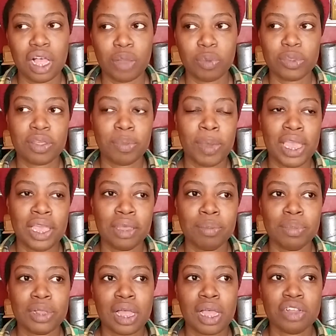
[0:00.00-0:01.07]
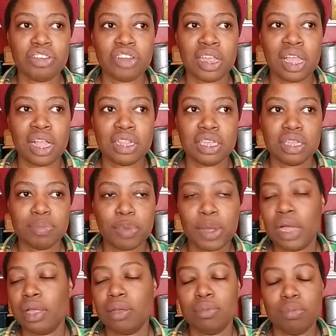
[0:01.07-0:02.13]
With the Pagan Blog Challenge,
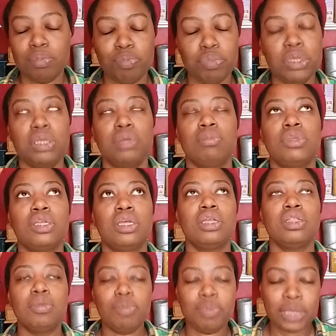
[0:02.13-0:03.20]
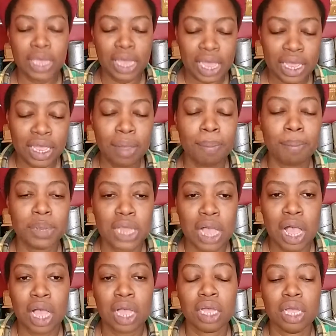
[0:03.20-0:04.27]
the Pagan
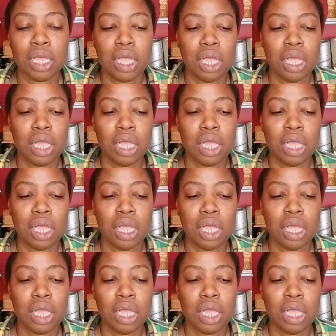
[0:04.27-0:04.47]
Blog